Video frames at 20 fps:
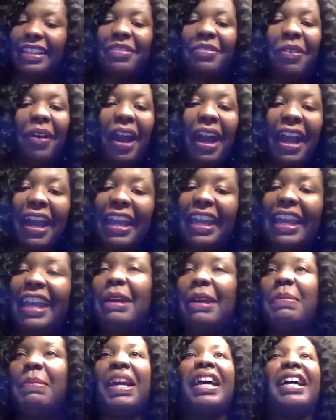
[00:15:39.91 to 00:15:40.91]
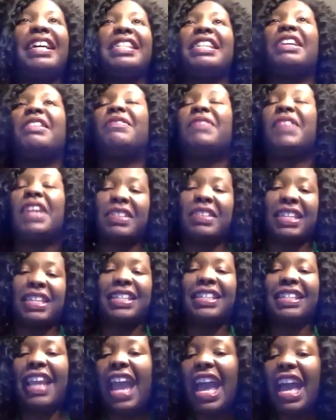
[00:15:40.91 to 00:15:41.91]
Right. Their food isn't
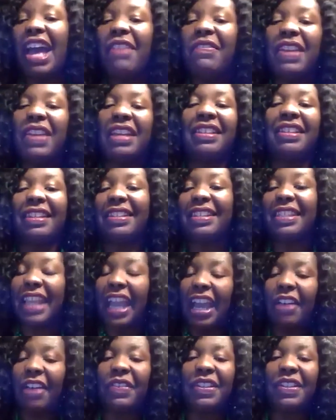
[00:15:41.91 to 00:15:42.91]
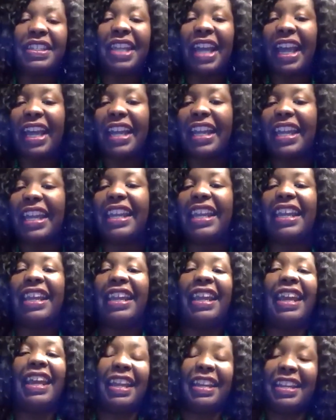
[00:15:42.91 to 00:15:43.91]
any good. Staff, if the staff is not
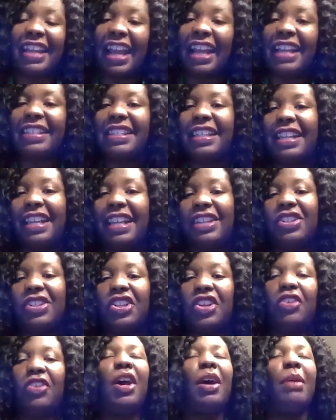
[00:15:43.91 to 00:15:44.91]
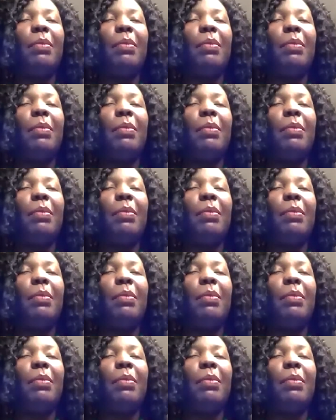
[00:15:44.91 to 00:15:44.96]
eating, that's an issue.